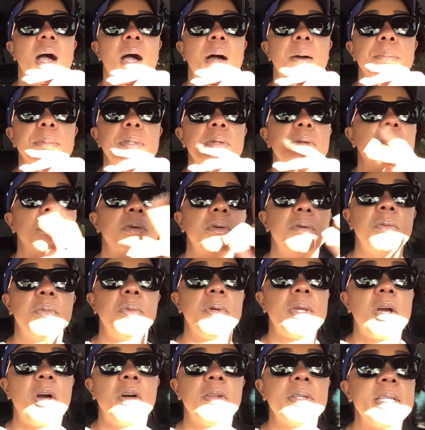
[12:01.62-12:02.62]
um,
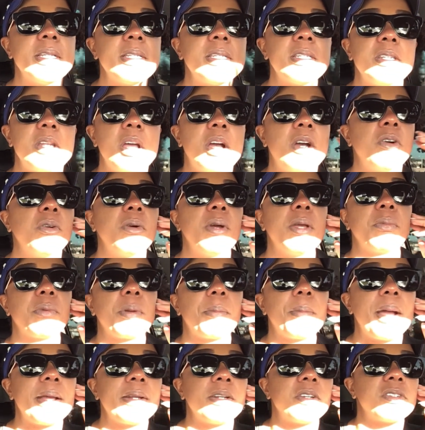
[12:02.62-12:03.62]
we all need to know and
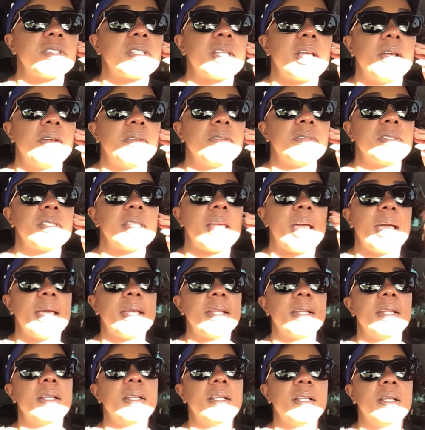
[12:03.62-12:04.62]
remind ourselves
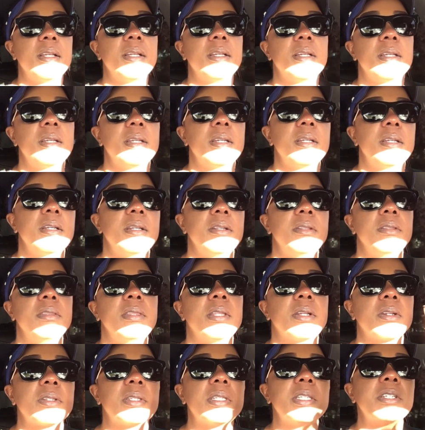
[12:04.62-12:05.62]
that
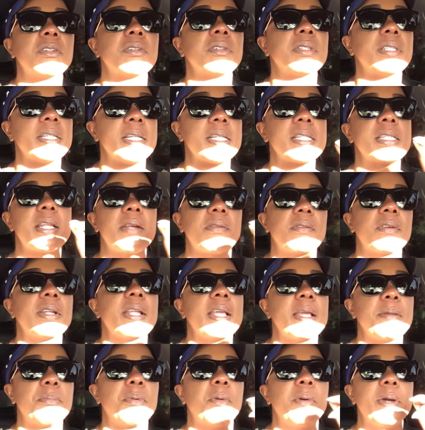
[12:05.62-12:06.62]
there literally is never
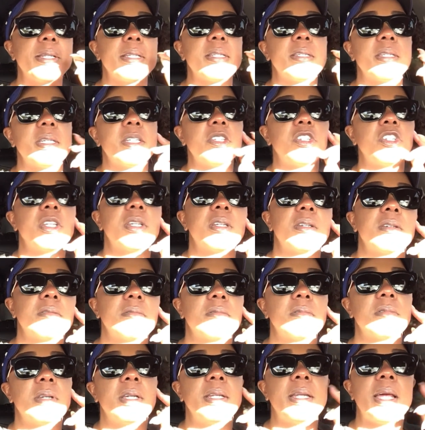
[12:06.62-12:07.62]
an end point to
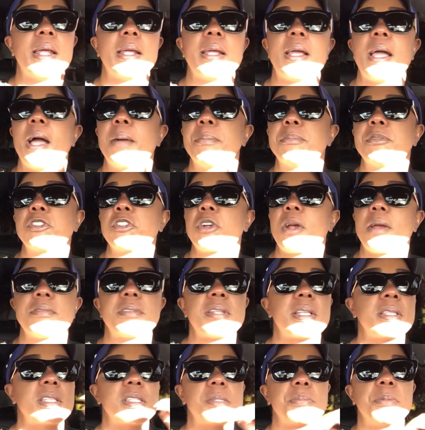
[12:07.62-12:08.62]
teaching. And I, I'm sure I've
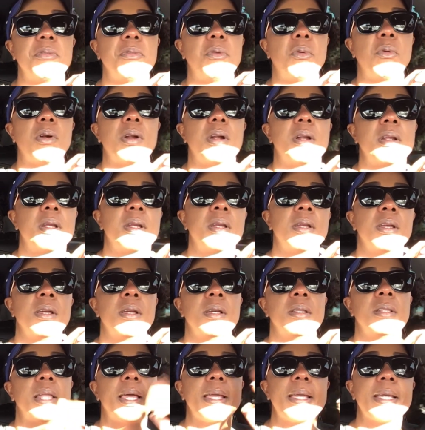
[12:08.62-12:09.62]
said this before.
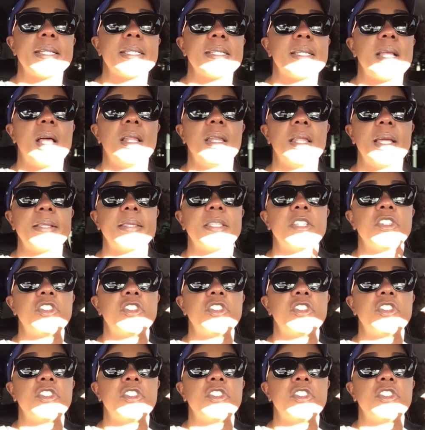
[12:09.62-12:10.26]
Like it's not like the